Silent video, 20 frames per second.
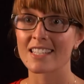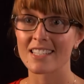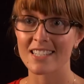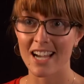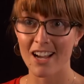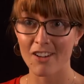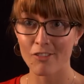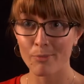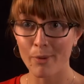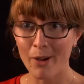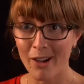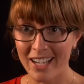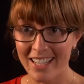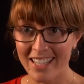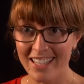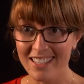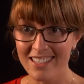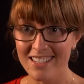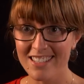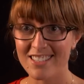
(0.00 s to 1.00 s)
staff
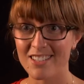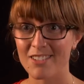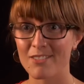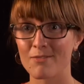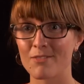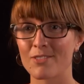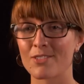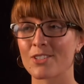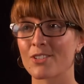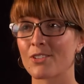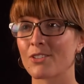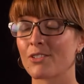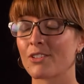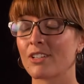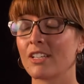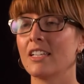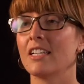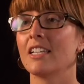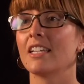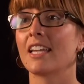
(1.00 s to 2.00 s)
buy-in, so
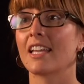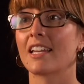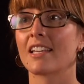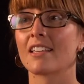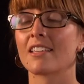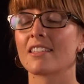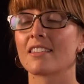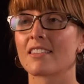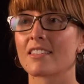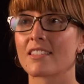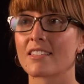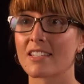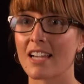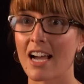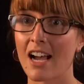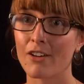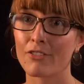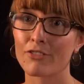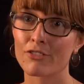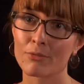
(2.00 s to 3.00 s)
getting the
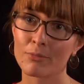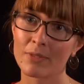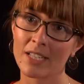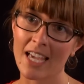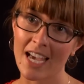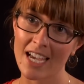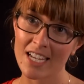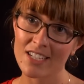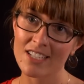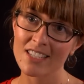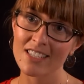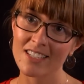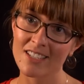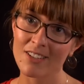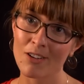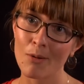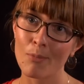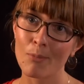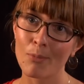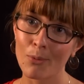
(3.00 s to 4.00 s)
staff from the agency
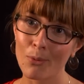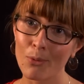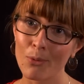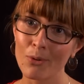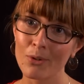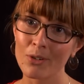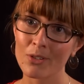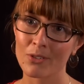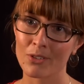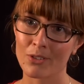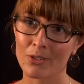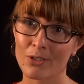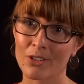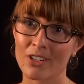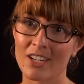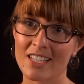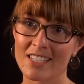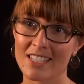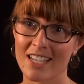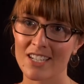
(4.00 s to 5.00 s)
on board or the
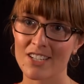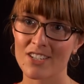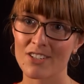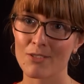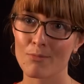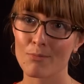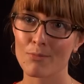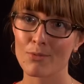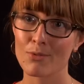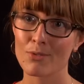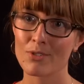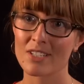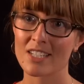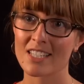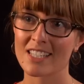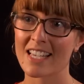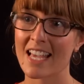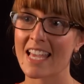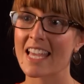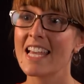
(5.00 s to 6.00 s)
organisation on board to
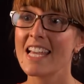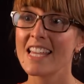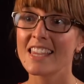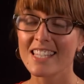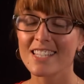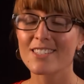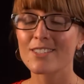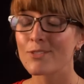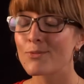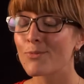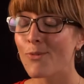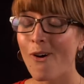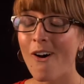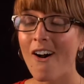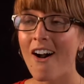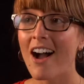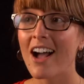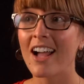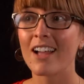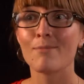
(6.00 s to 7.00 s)
say, this is
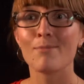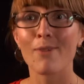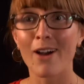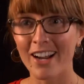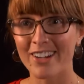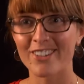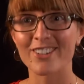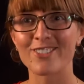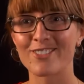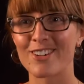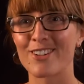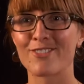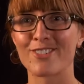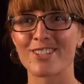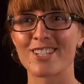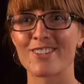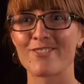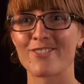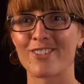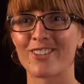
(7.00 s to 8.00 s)
why migrant and
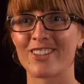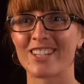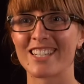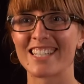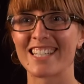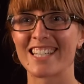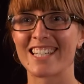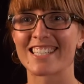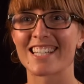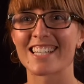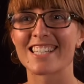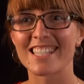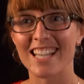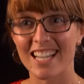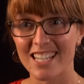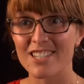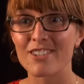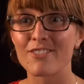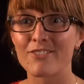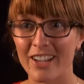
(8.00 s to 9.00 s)
refugee volunteers are
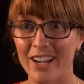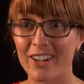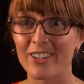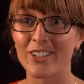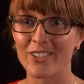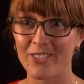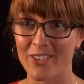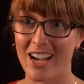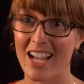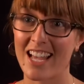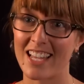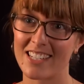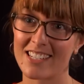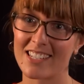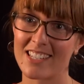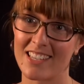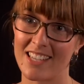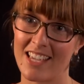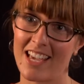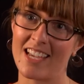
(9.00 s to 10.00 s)
such a value add
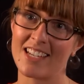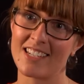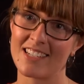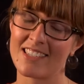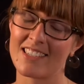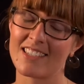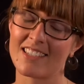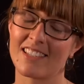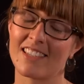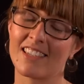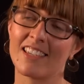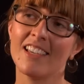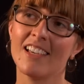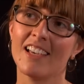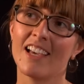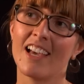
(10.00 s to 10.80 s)
to the agency.